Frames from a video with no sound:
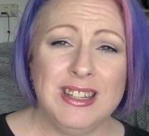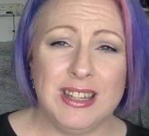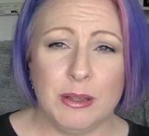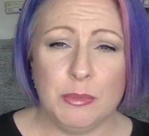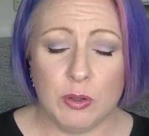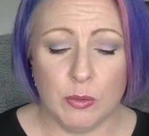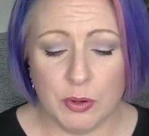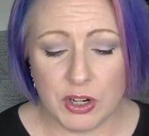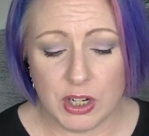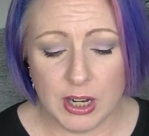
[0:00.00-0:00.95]
seems to
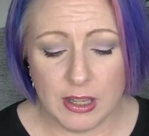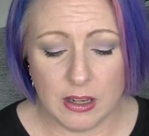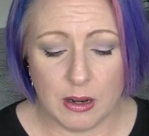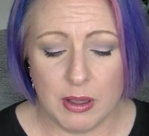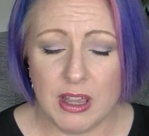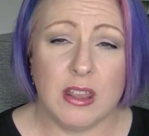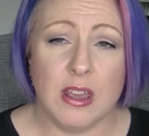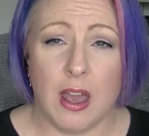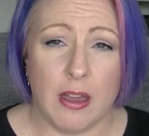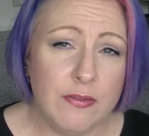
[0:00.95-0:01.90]
appreciate that I make
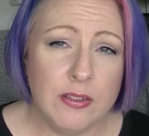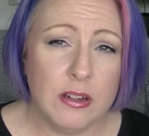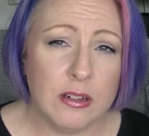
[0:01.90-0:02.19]
the effort,